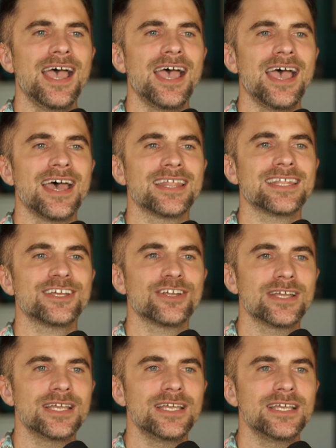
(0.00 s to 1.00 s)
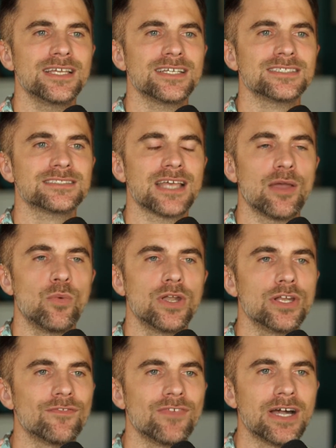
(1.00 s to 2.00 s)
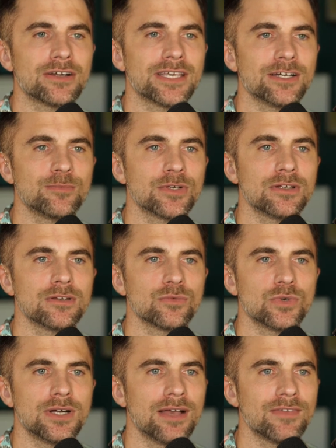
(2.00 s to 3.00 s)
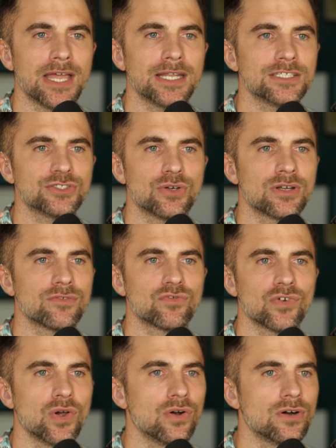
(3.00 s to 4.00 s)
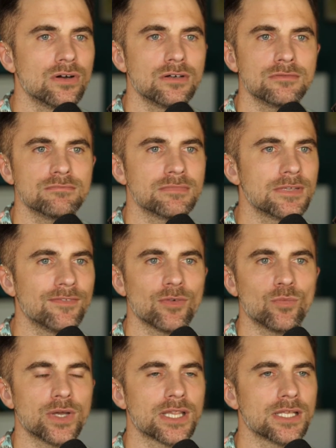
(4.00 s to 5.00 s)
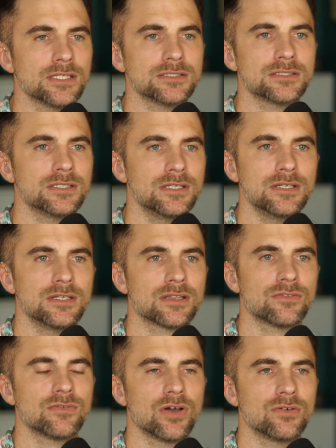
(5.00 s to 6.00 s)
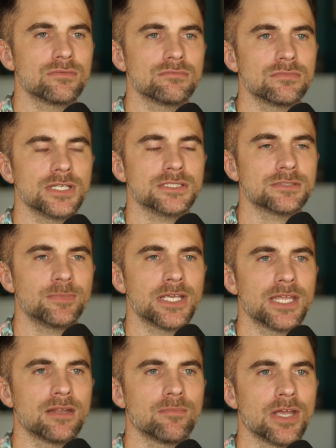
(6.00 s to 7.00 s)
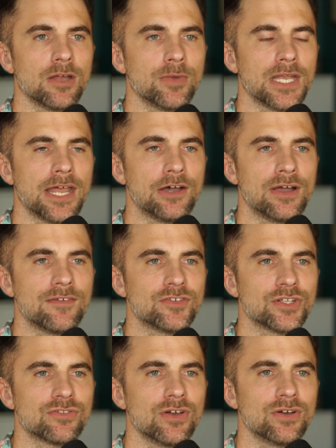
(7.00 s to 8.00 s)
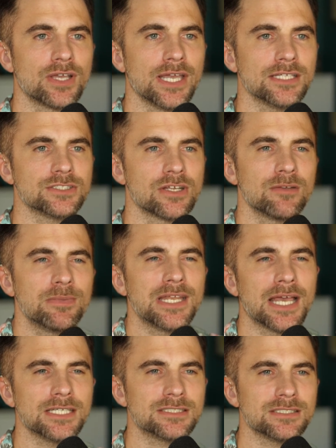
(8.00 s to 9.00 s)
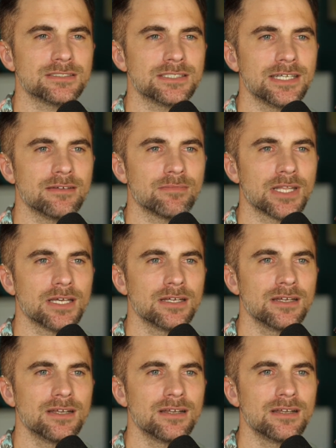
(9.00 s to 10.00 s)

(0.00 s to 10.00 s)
Yeah, there is. I wonder if Val Kilmer will have any sort of role, even with his speaking impairment now after throat cancer. It'd be nice to see him there.